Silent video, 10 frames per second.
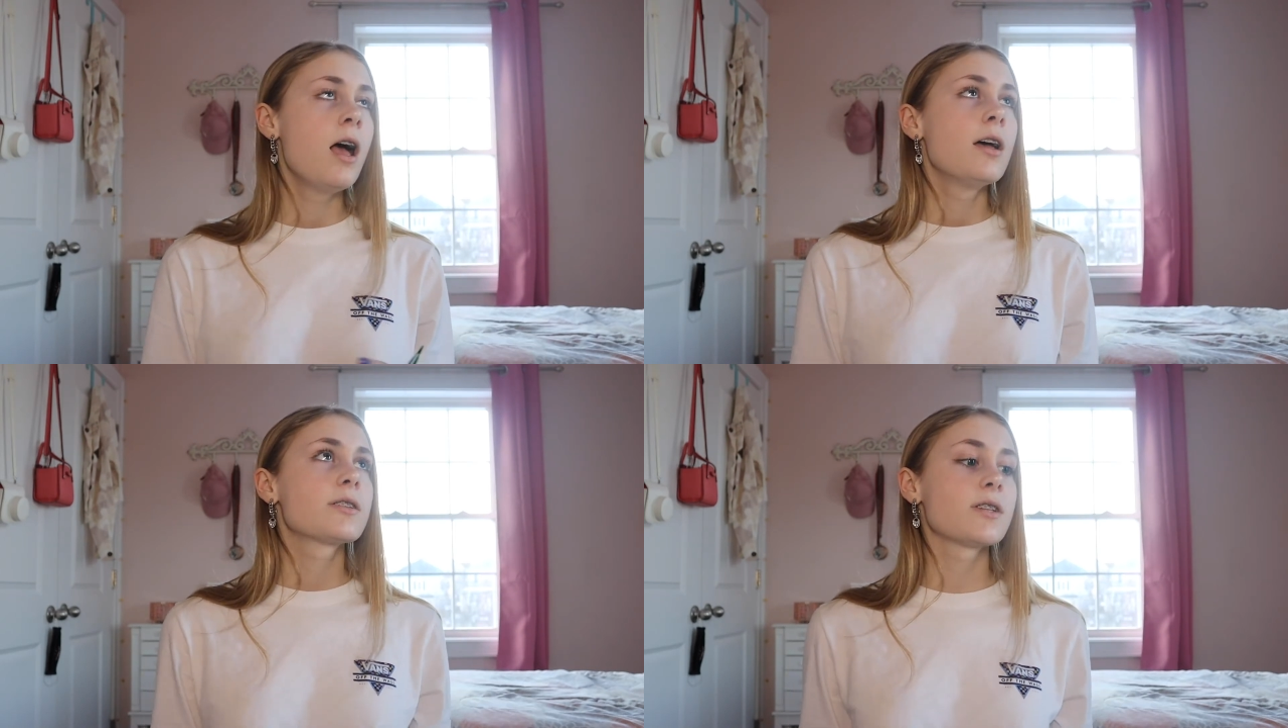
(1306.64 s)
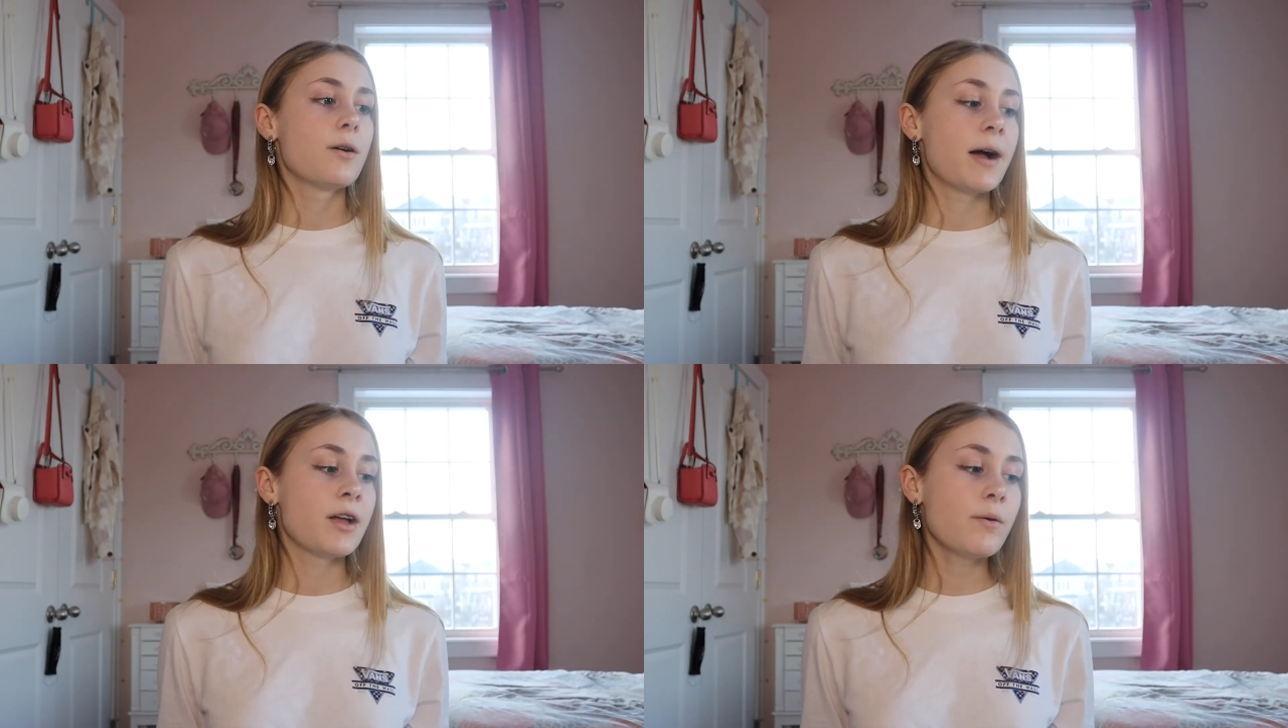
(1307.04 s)

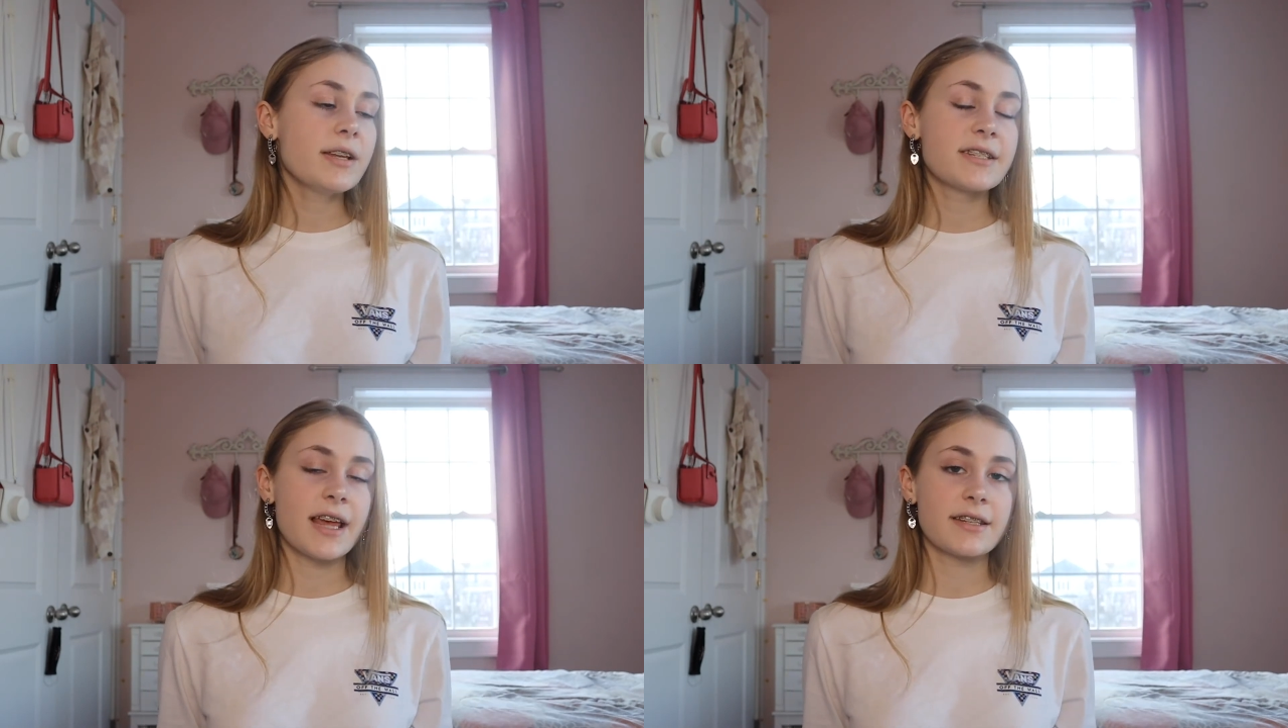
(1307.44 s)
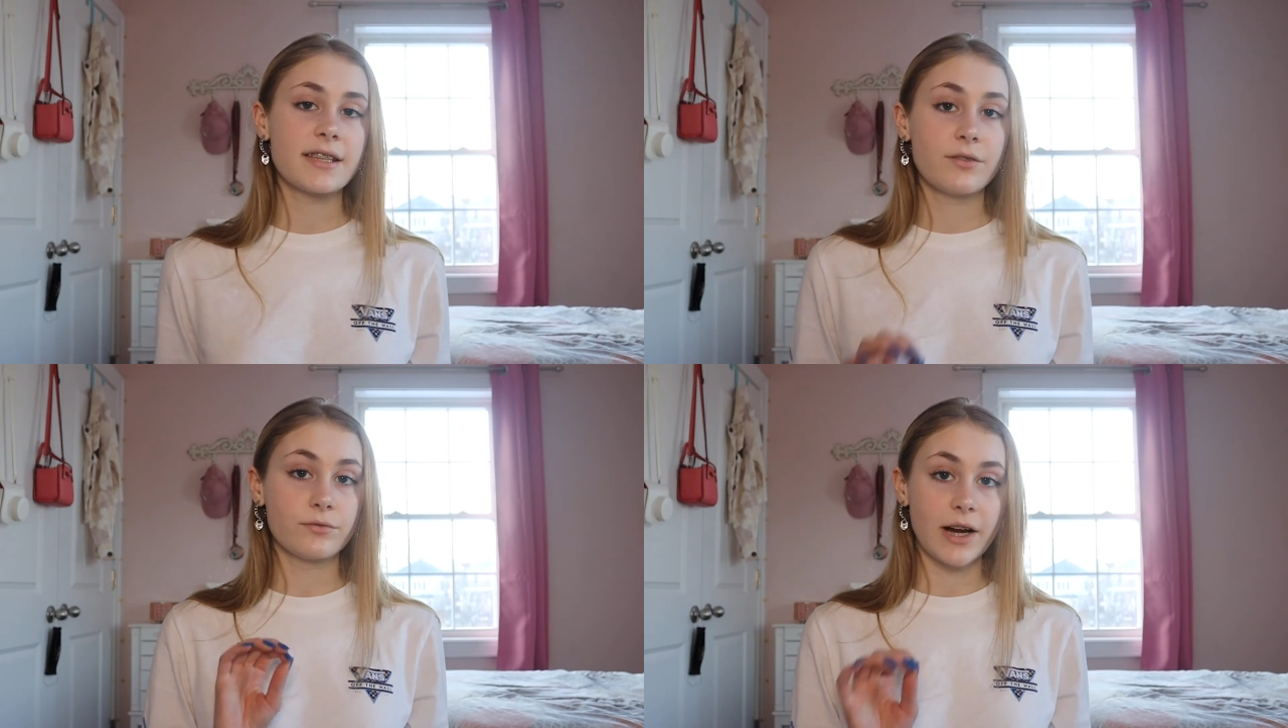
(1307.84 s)
So I always
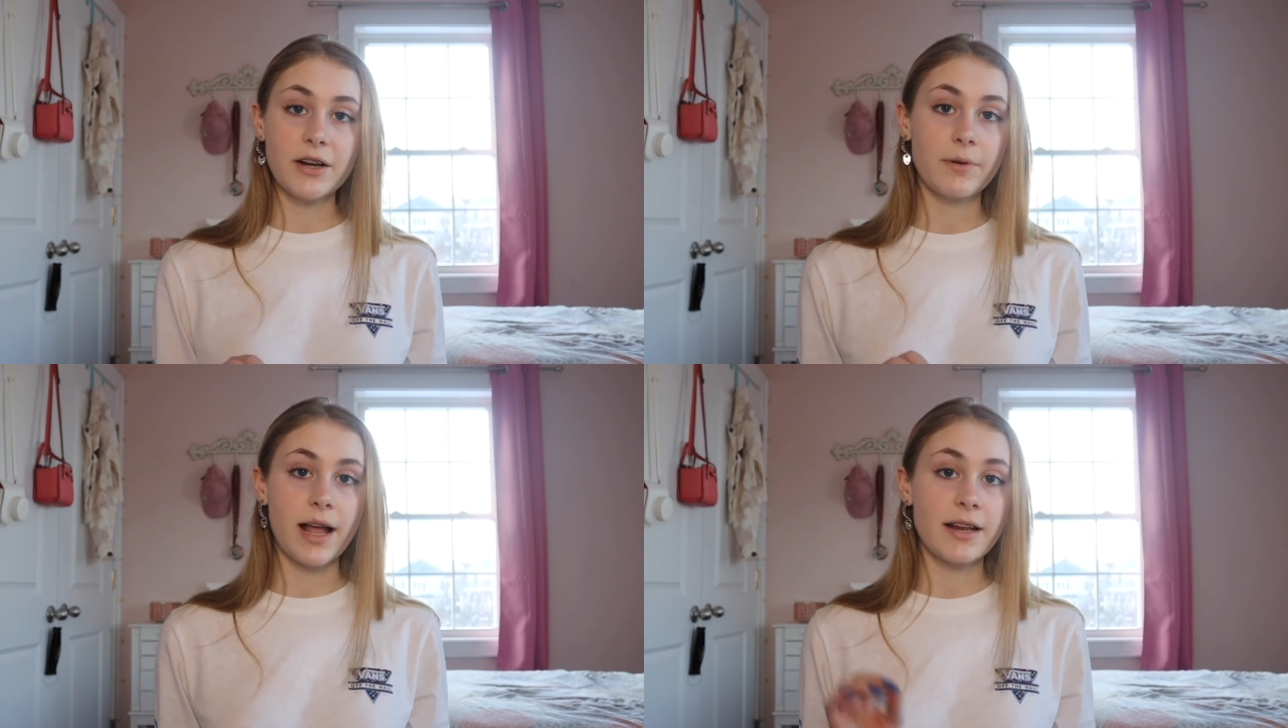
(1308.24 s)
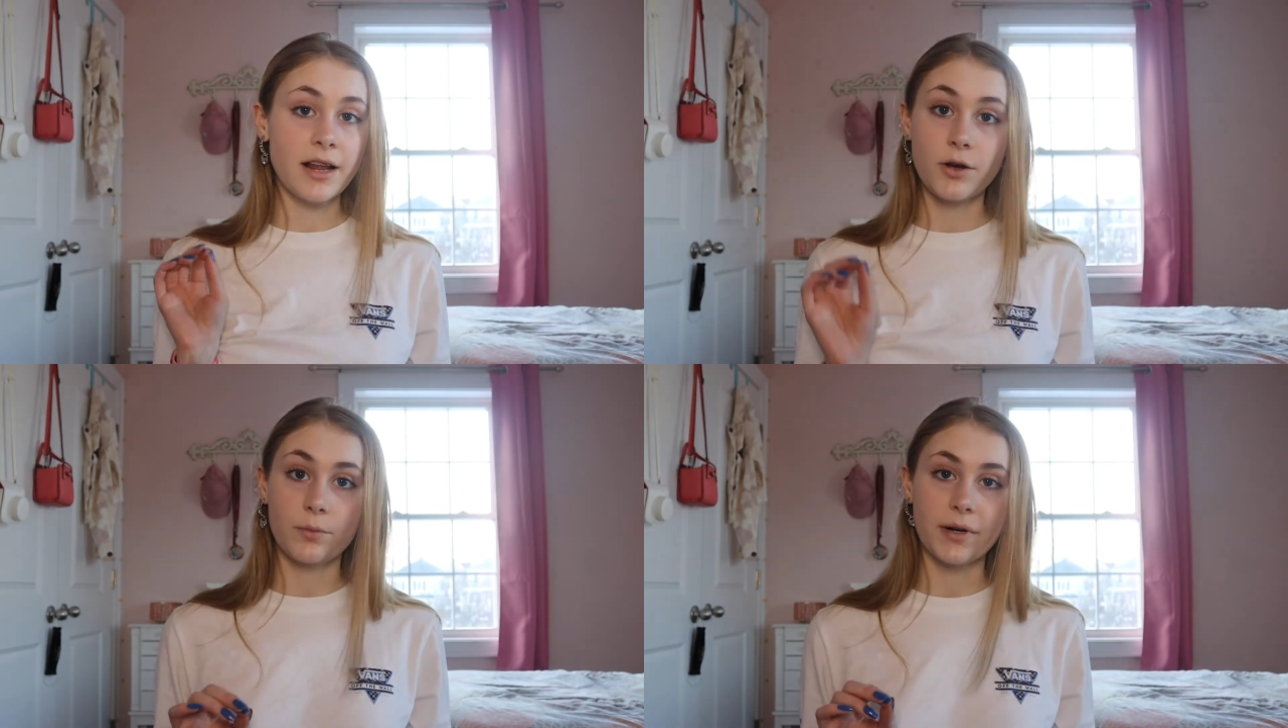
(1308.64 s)
test it right away and
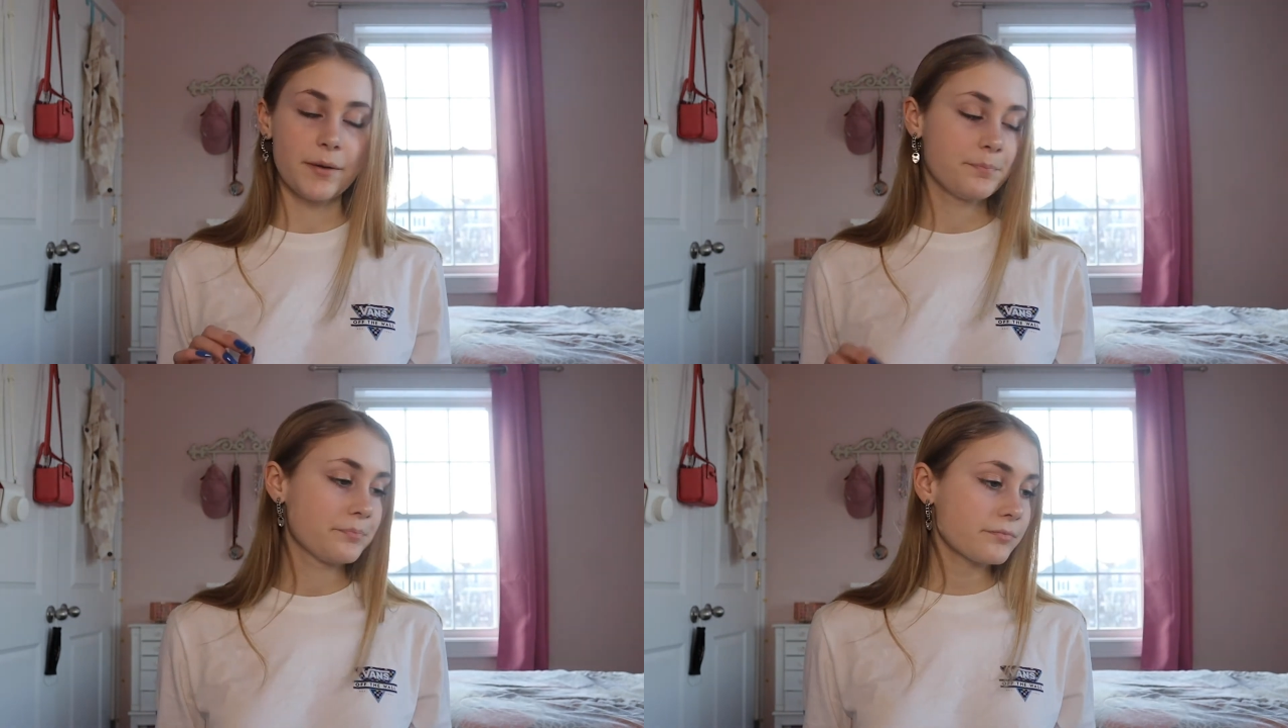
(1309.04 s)
I open it.